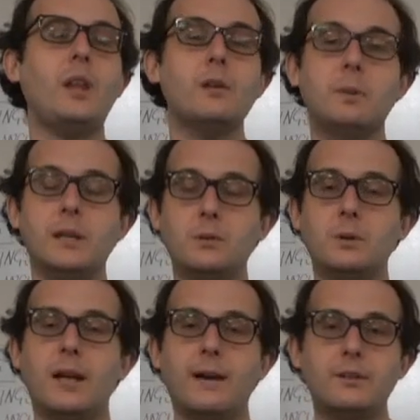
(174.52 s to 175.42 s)
but you
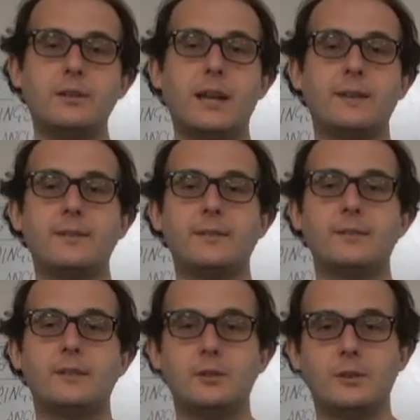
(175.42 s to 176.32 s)
will have a chance
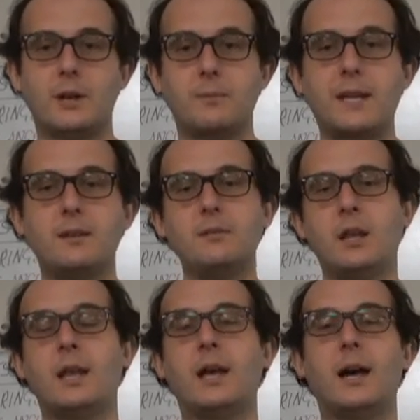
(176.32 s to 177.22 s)
to come in
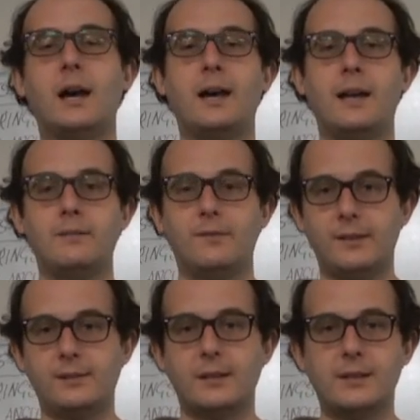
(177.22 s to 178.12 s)
and
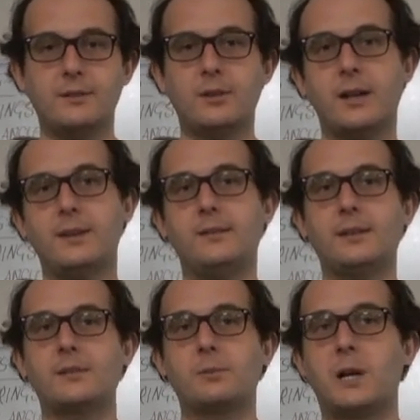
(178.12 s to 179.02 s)
physically try these
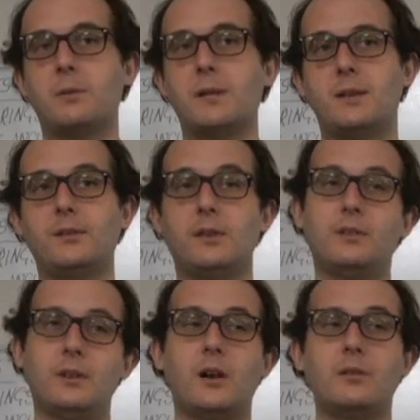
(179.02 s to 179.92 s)
experiments. So you
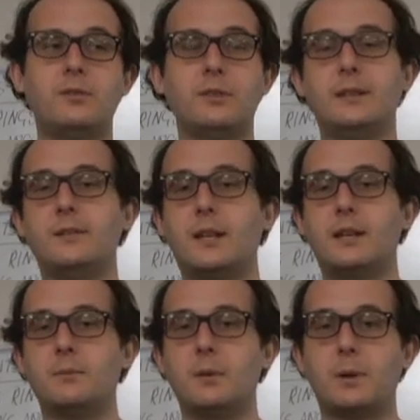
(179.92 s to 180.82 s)
should hopefully
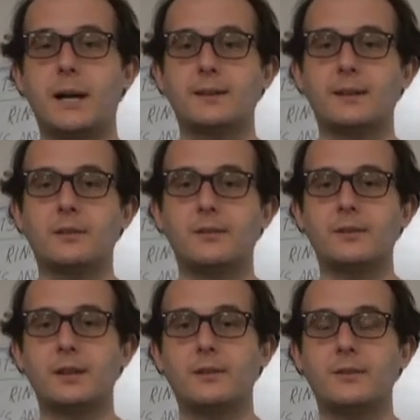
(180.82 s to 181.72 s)
develop the practical
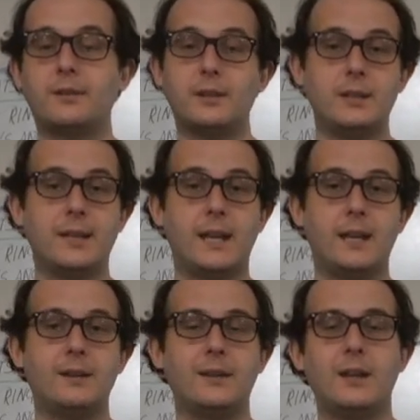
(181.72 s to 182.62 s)
skills that you
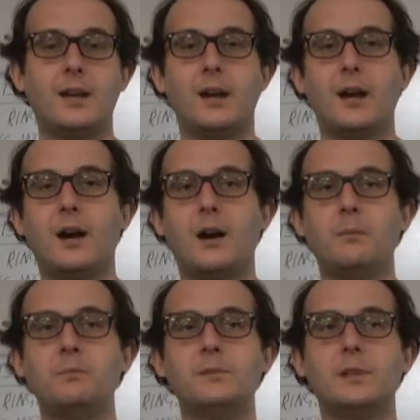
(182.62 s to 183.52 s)
need
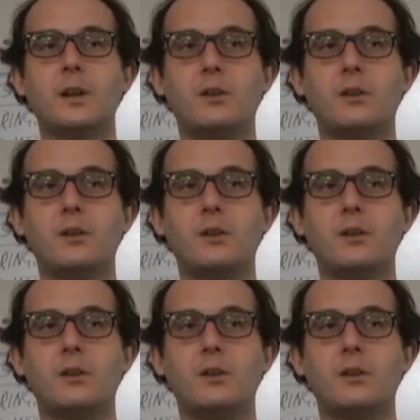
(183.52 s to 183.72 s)
to go